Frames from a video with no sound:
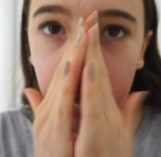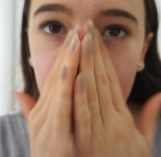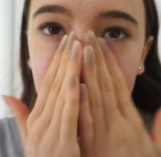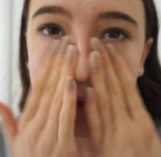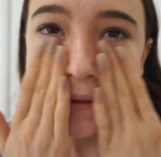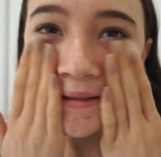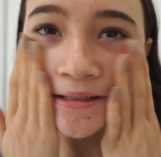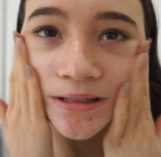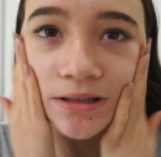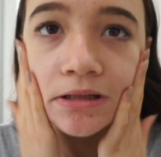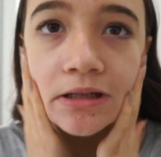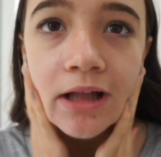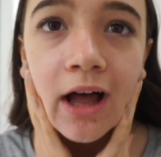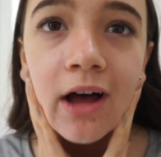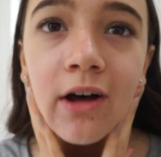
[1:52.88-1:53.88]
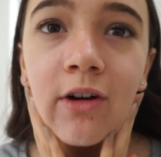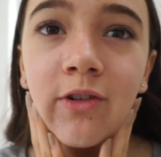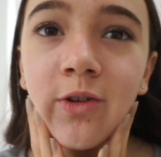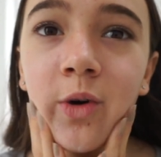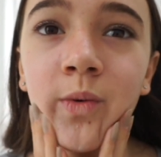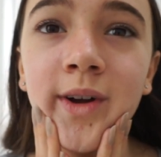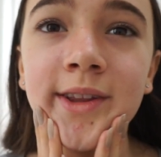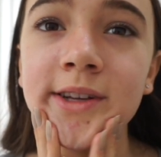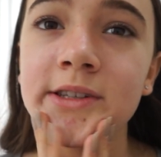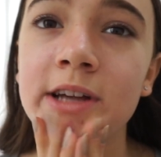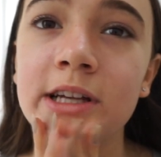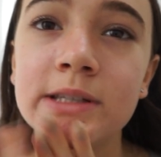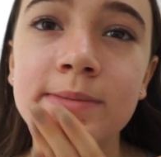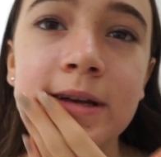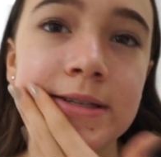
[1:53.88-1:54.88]
I just love what this
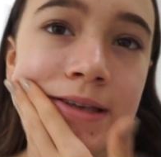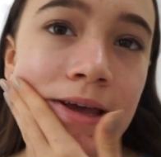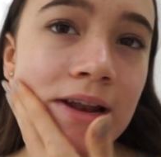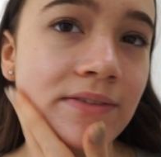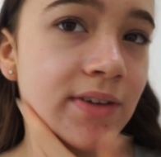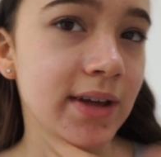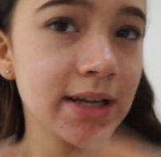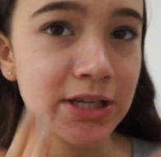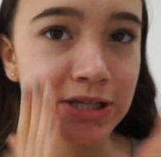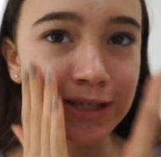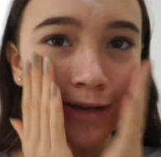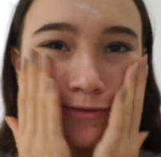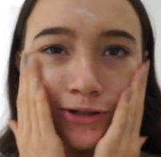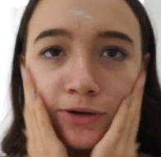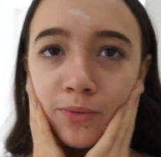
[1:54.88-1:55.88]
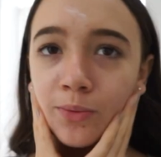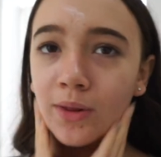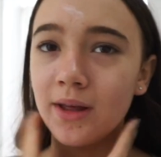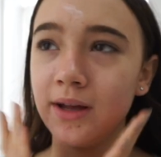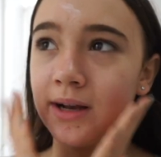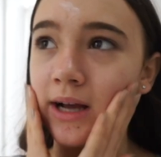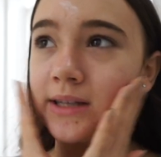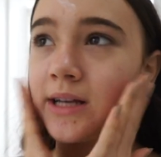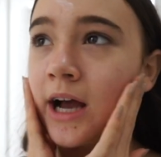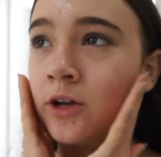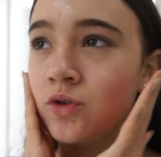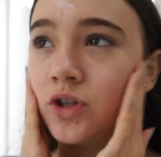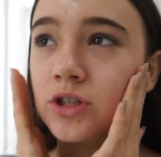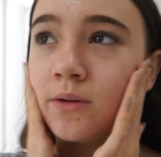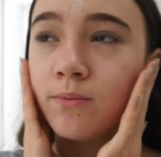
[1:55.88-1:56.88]
does to my skin. I feel like it just gives it a really nice
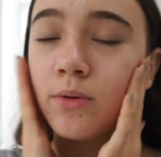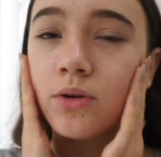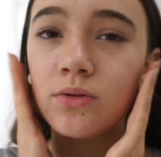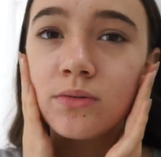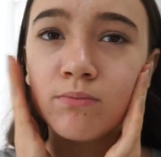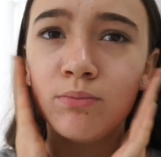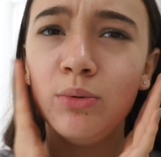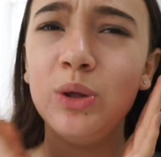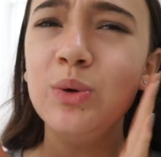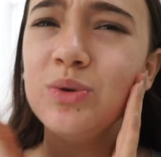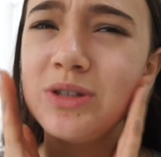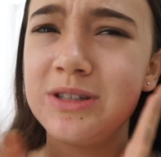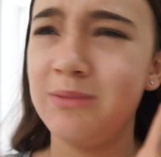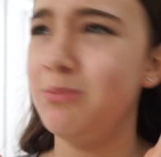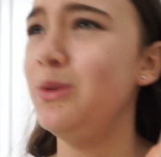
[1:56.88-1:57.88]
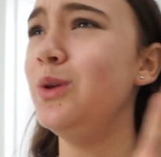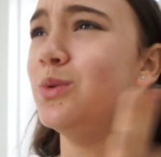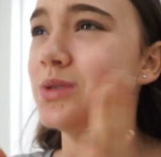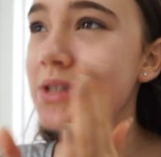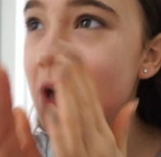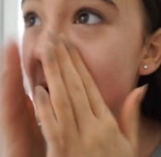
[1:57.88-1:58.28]
hydration boost, boost, boost,